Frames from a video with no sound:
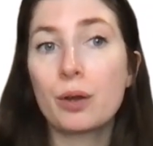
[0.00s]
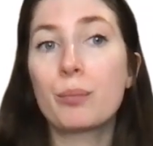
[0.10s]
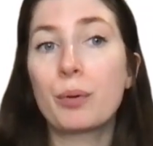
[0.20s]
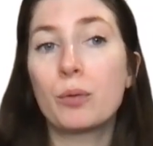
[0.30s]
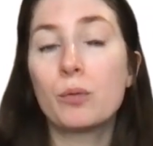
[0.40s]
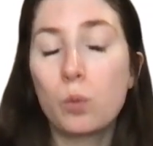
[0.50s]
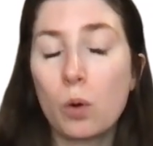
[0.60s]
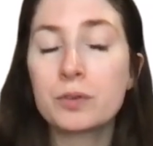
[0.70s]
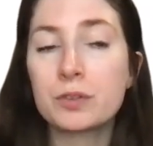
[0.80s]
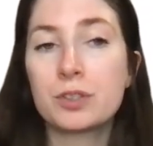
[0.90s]
but
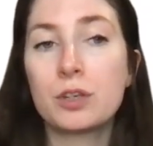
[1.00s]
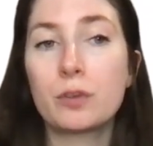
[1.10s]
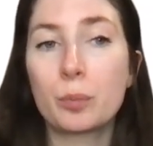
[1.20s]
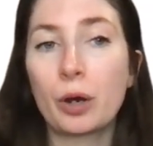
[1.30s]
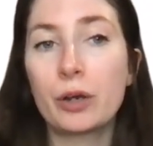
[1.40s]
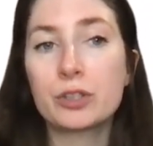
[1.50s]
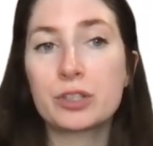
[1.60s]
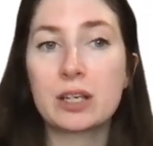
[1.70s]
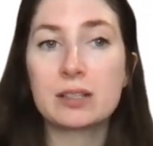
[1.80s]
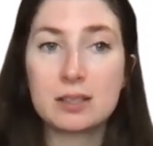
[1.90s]
once you've approached
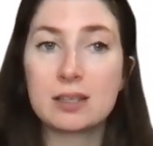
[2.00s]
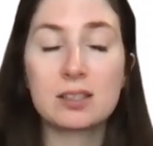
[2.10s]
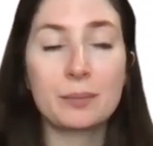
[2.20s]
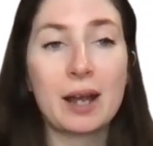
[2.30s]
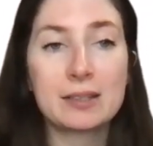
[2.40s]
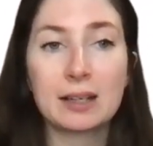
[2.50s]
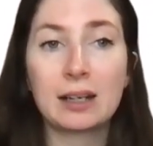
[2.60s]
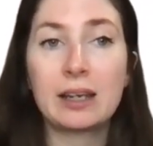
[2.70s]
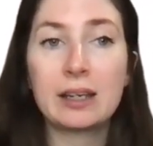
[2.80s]
it systematically,